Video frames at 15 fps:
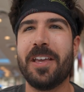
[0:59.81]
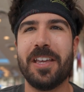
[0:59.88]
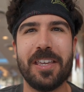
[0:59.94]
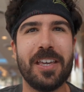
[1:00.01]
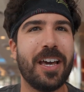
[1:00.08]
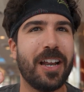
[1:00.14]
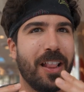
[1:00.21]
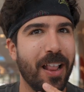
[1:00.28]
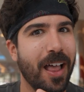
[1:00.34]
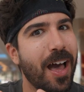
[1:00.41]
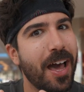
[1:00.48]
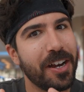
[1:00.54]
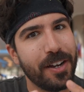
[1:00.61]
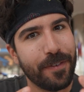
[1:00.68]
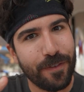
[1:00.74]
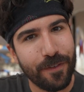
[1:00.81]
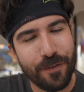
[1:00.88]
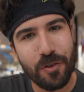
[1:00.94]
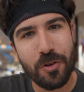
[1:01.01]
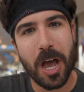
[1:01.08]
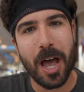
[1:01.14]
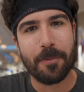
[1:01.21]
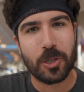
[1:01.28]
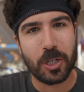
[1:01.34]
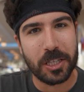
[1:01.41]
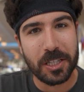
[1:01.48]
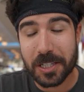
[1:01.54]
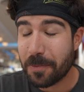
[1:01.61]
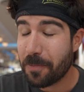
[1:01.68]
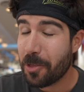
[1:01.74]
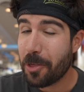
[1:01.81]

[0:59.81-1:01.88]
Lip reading: you got a lot of different food options.